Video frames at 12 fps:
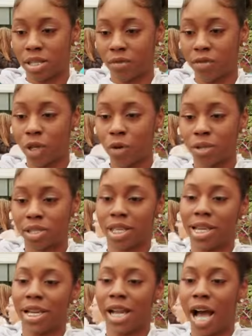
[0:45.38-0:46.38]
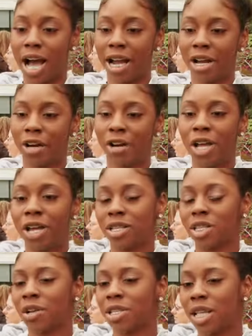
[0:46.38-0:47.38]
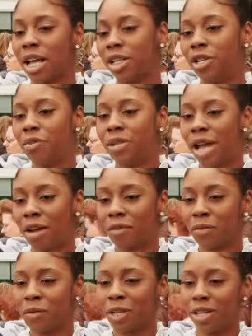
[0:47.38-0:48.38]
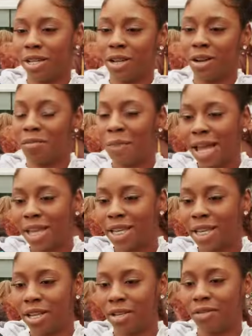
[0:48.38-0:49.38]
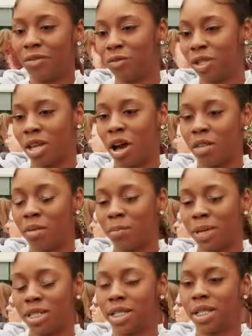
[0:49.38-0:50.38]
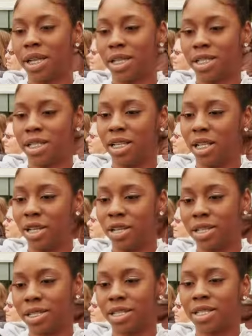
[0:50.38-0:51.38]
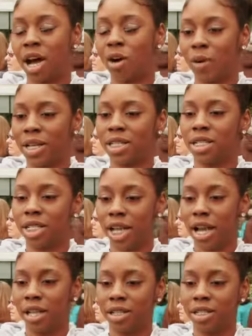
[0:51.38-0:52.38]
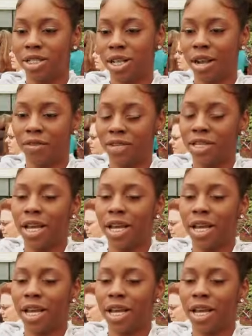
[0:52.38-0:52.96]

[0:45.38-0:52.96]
of school is getting higher. So it's like you're never really gonna make it with all the budget cuts, and it's always a challenge every